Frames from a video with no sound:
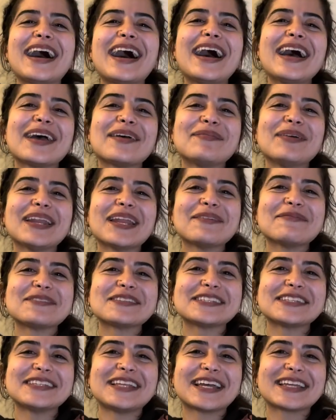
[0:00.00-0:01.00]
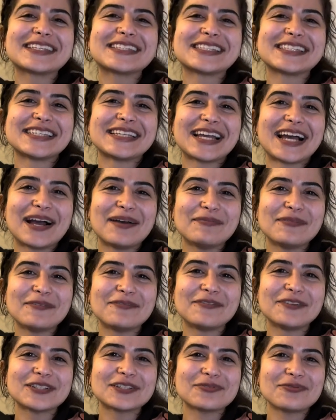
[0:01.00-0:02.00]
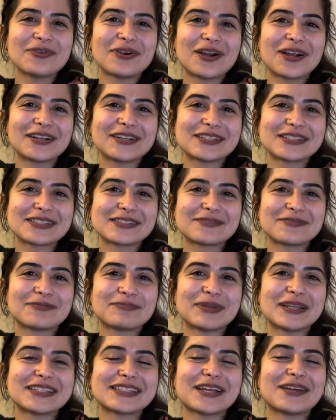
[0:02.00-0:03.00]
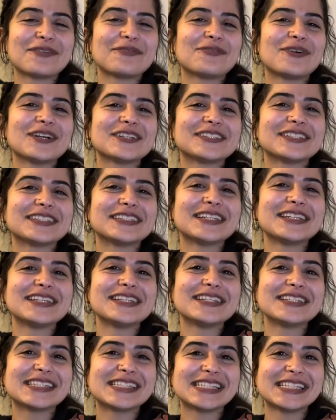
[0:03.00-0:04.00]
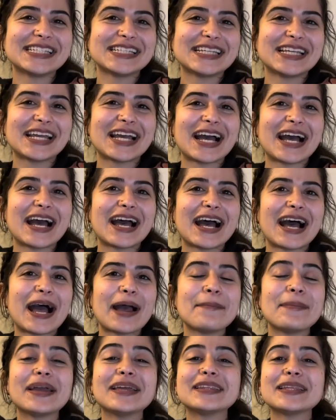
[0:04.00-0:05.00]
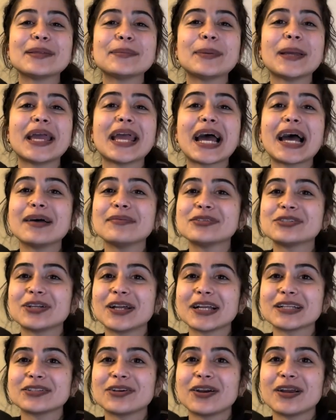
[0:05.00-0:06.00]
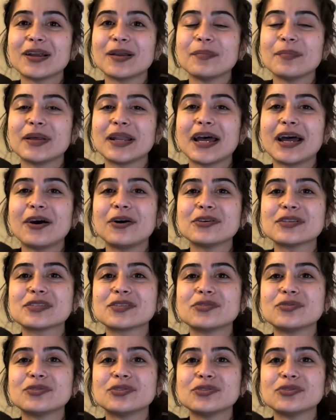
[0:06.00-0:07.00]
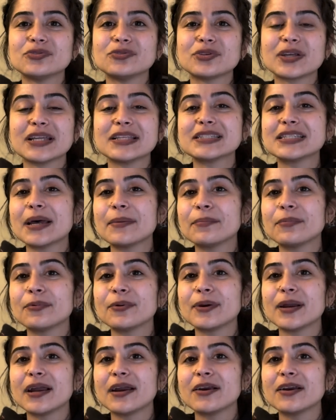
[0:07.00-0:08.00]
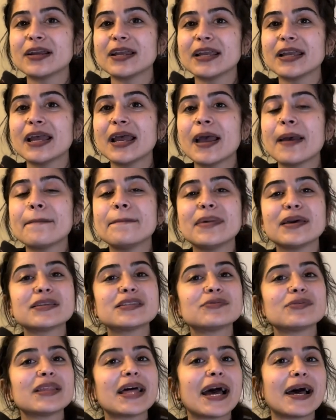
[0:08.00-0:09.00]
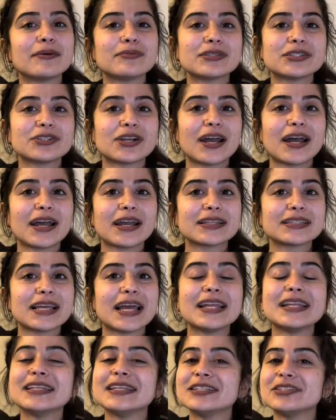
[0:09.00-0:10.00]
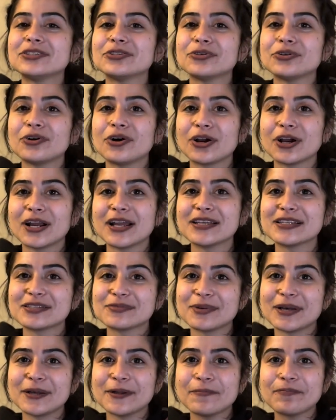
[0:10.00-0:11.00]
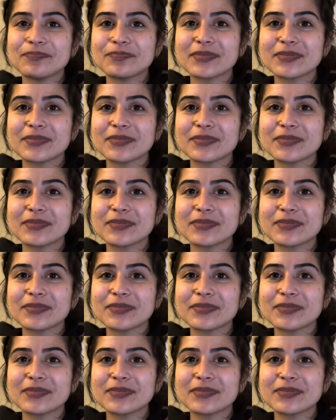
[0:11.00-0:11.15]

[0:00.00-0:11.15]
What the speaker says: Hi, my name is Alexi. I'm a visual artist based out of Washington, D.C. I mainly paint abstract art, but I also do contemporary mixed with abstract and digital art as well.